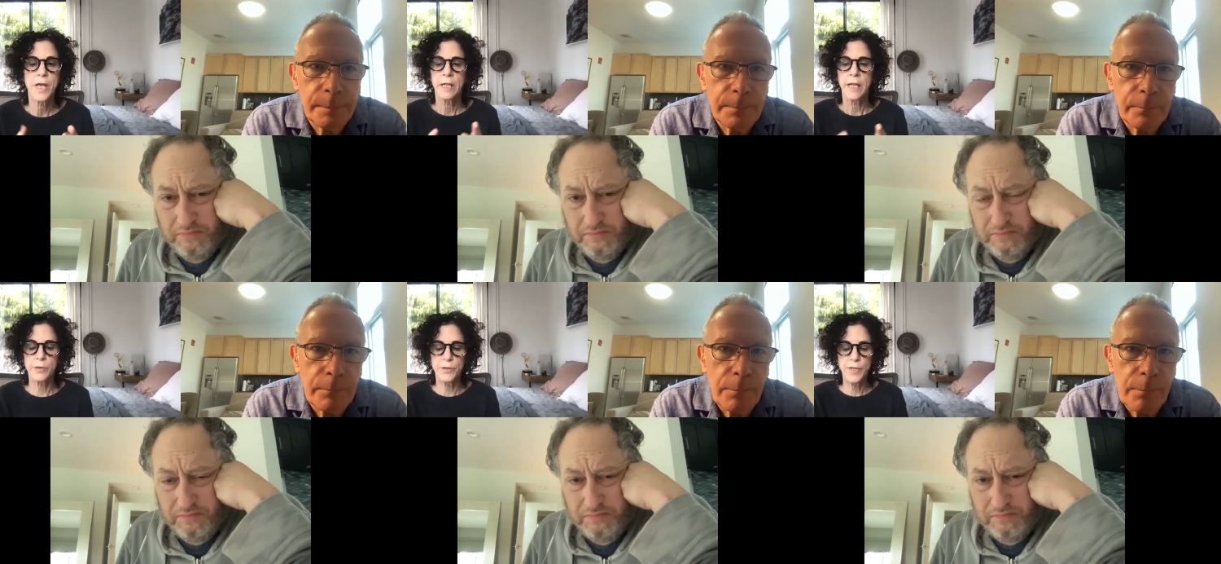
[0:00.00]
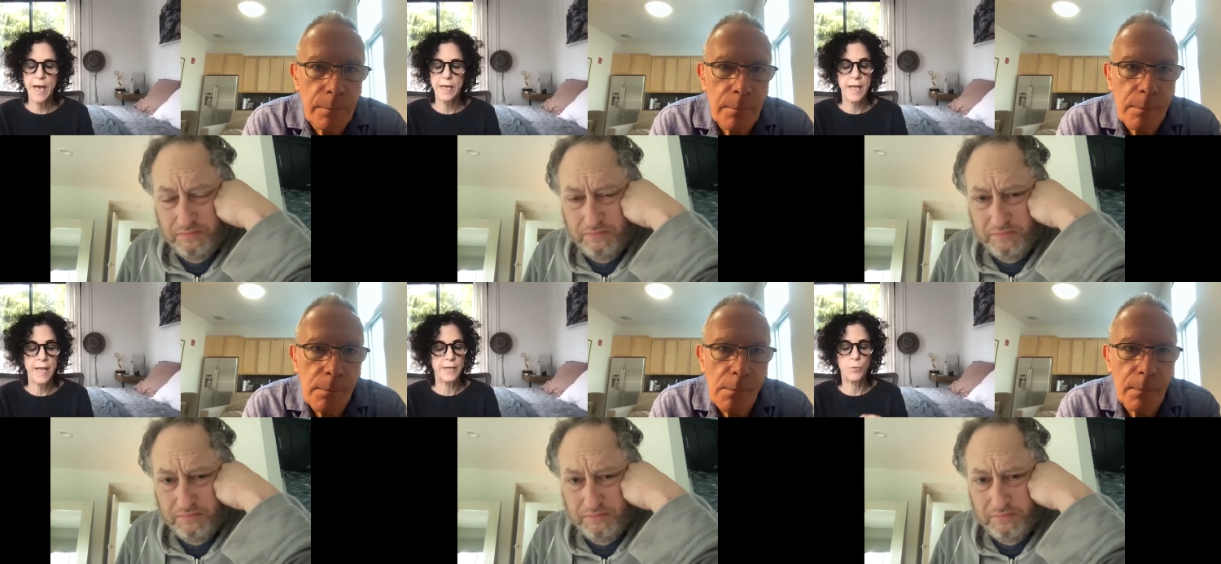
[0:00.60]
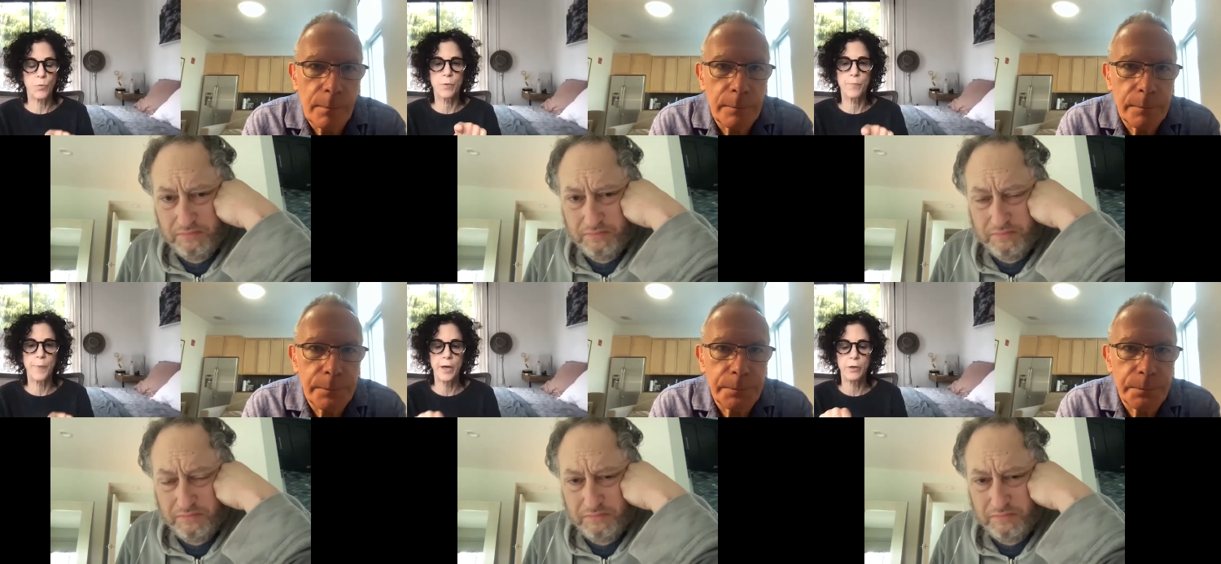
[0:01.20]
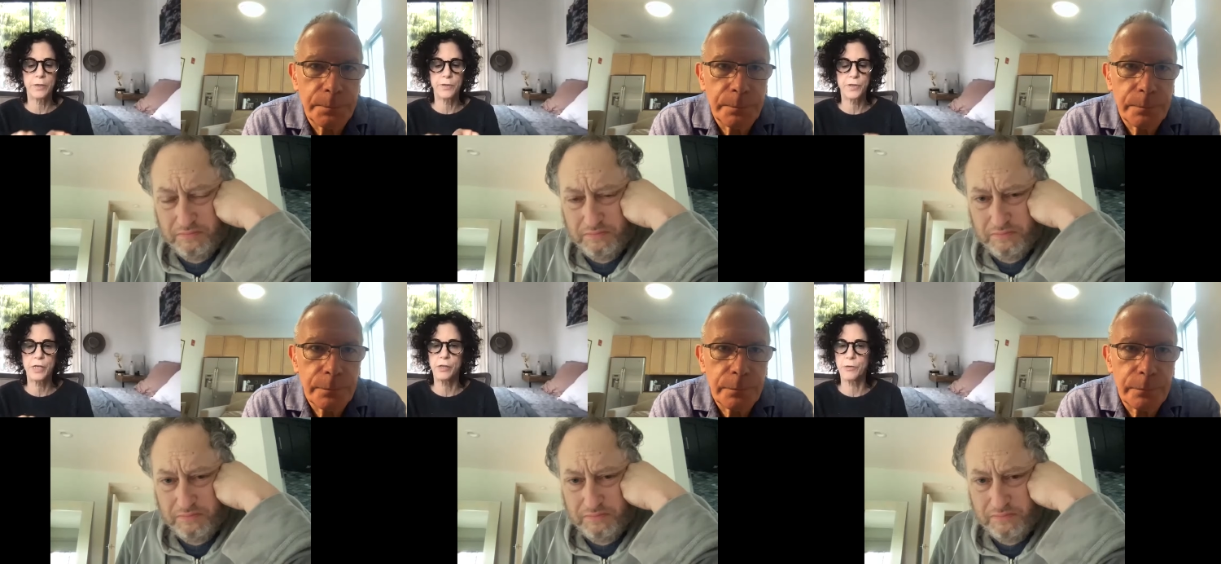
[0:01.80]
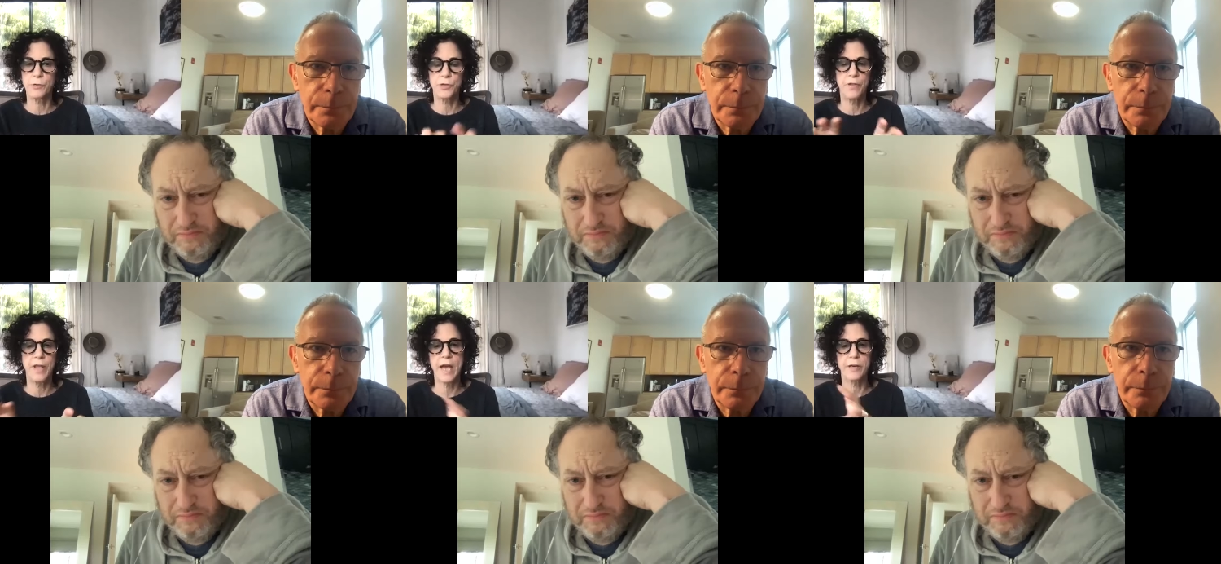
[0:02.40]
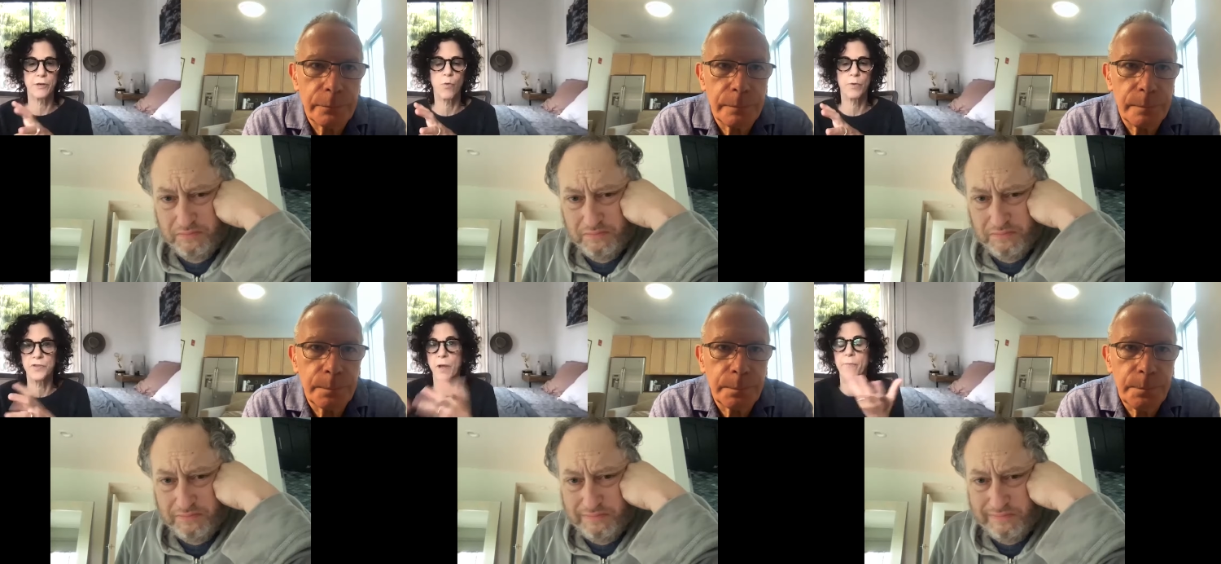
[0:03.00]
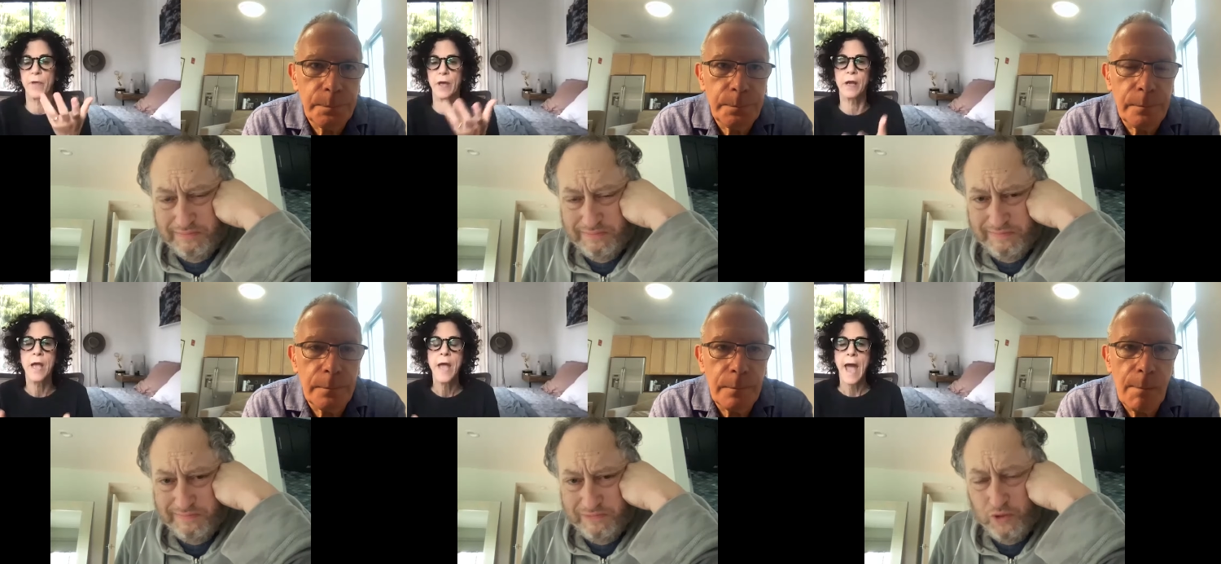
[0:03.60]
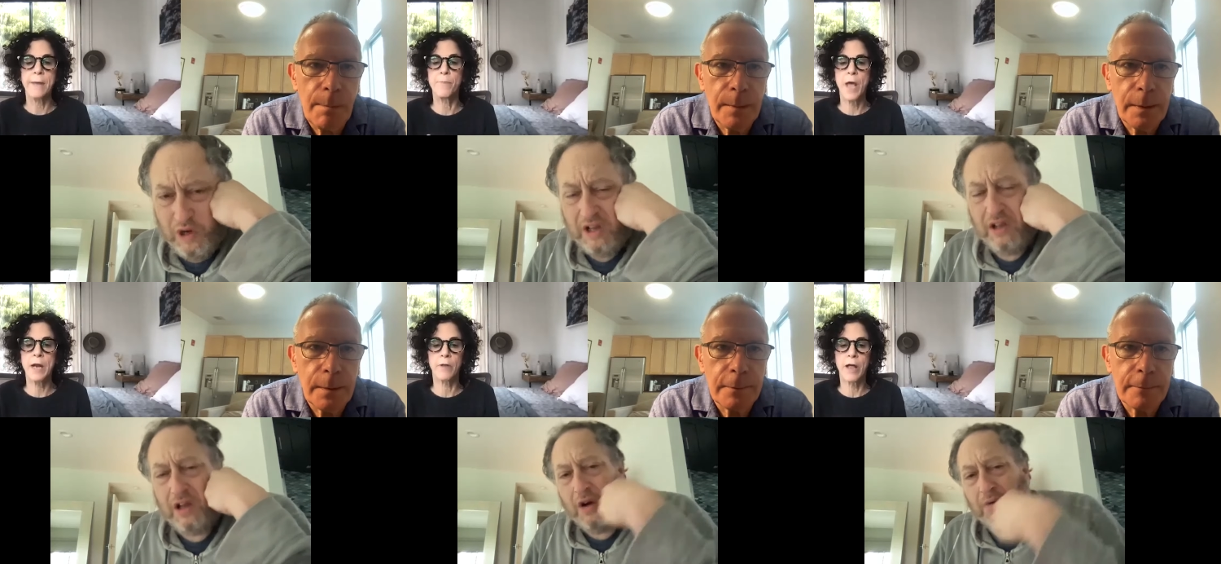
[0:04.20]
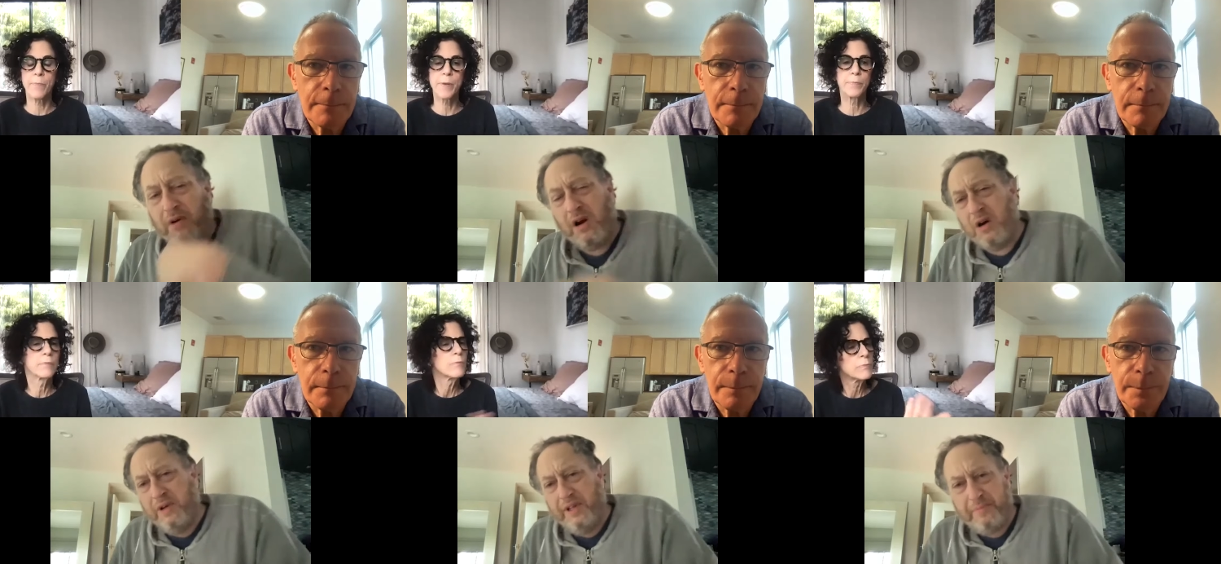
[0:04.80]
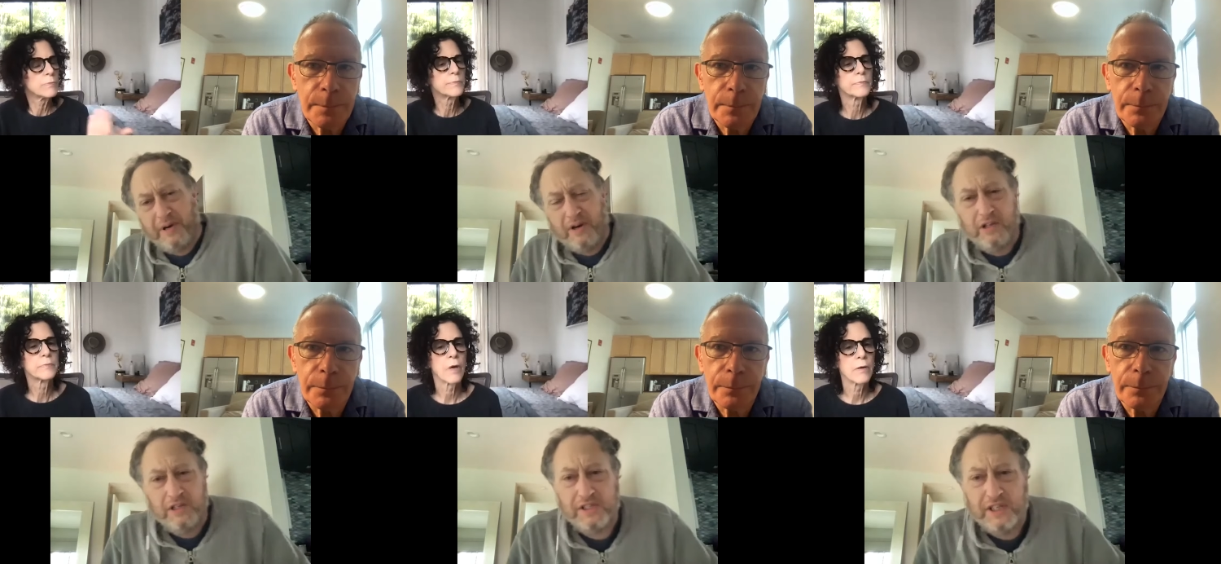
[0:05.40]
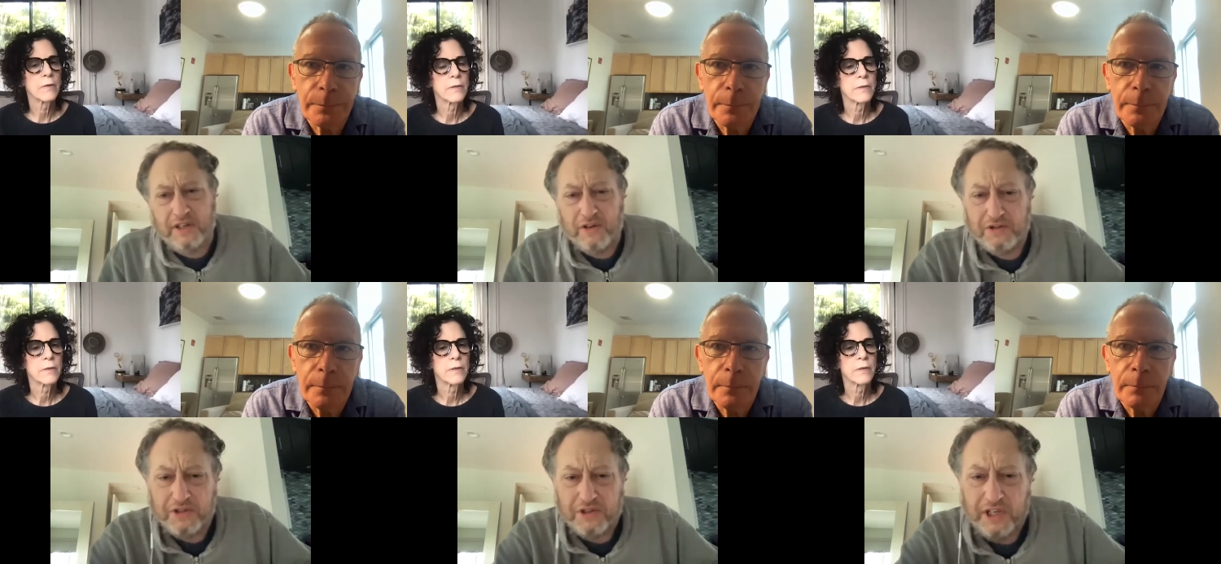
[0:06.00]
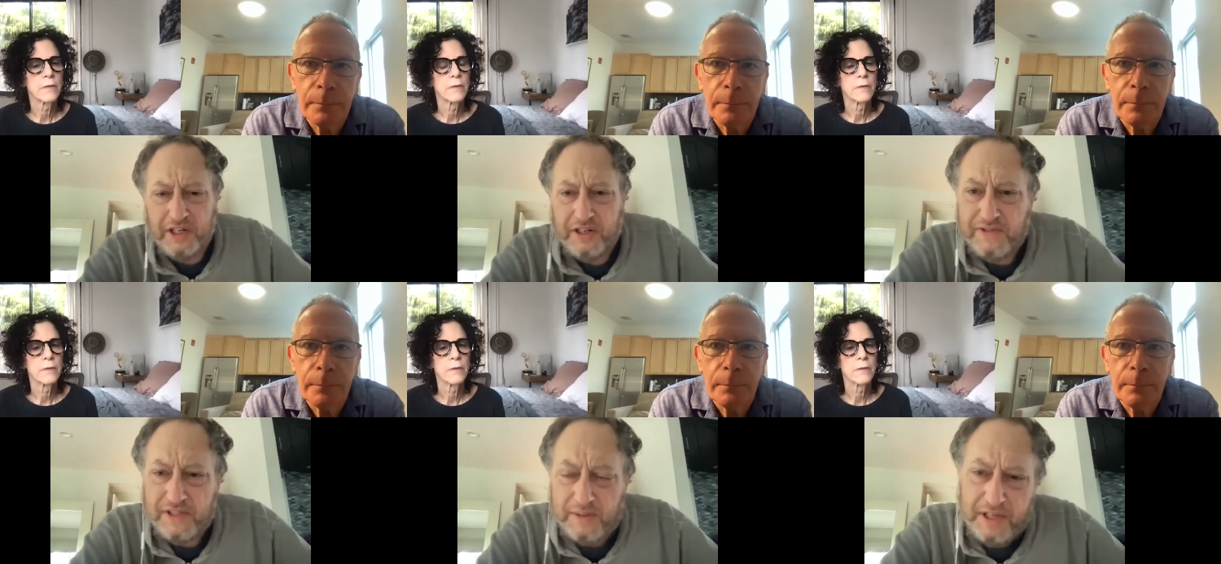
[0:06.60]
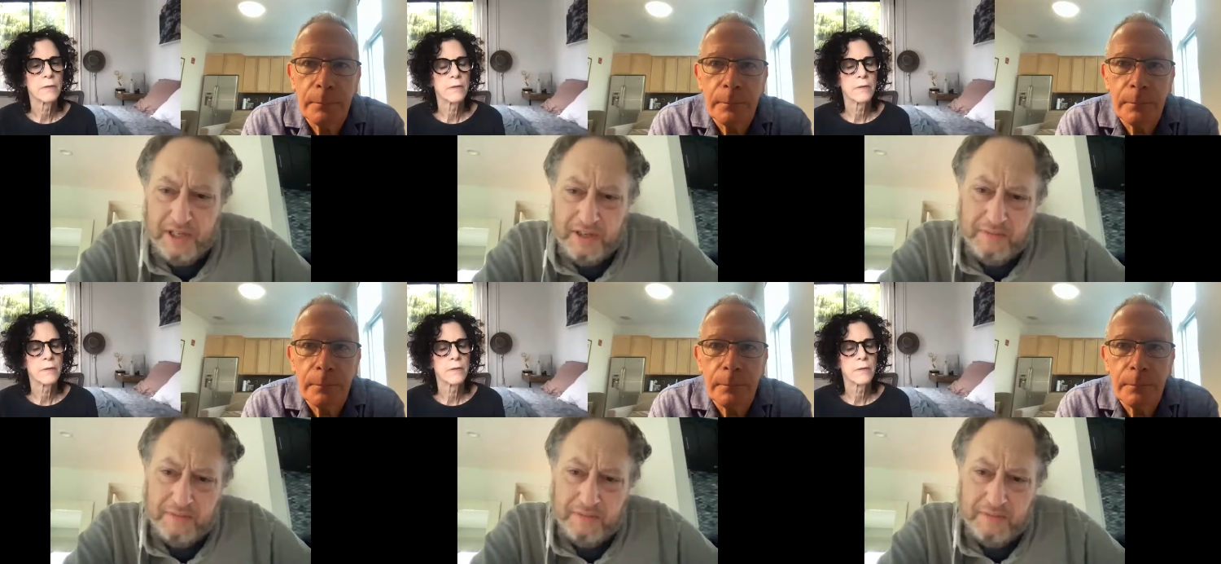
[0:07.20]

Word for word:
Speaker 1: like you said, it's we're perilously close to the end of something. Well,
Speaker 2: are, are we perilously close to the end of something?